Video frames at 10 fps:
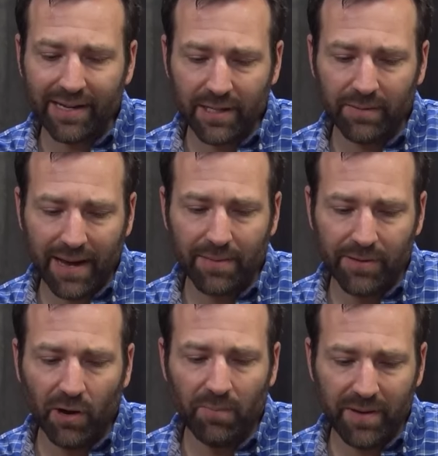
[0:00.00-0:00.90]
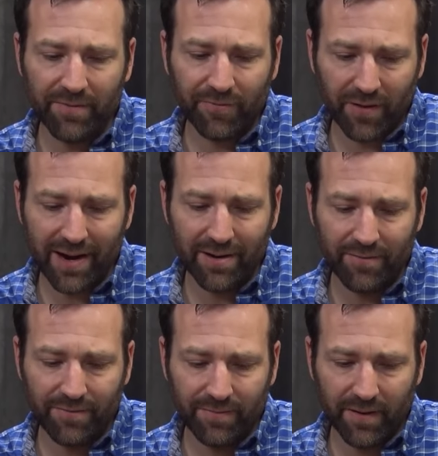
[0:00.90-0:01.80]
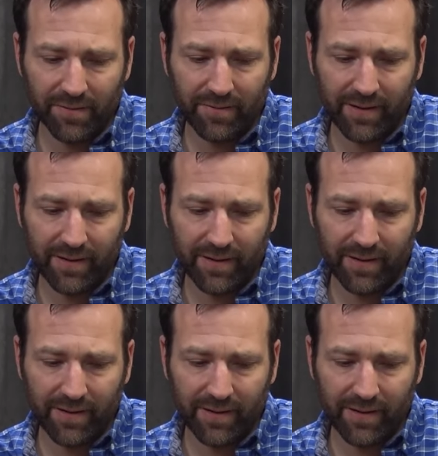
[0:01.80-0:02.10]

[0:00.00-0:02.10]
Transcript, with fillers: guess yeah. Don't be afraid of of